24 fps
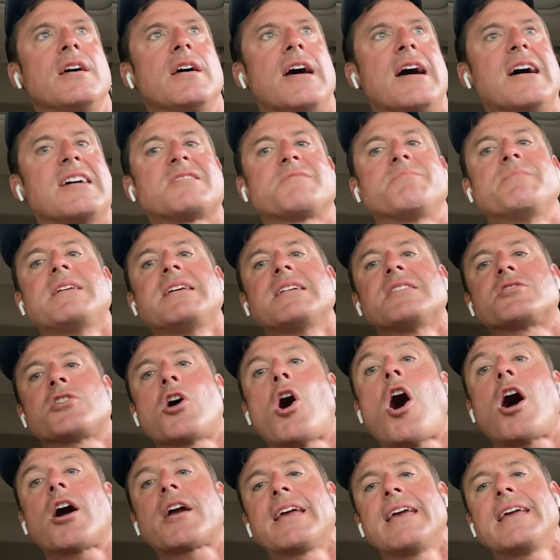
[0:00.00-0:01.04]
as me
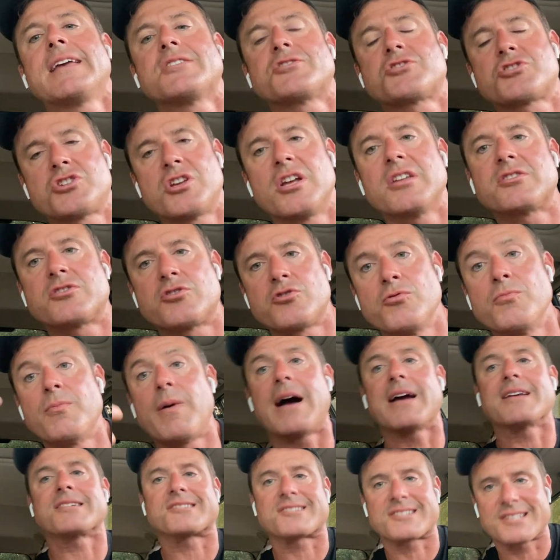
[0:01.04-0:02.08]
talking shit to
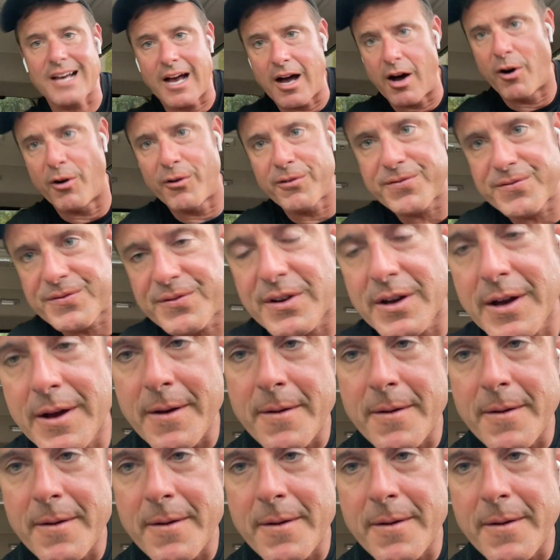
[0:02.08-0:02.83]
myself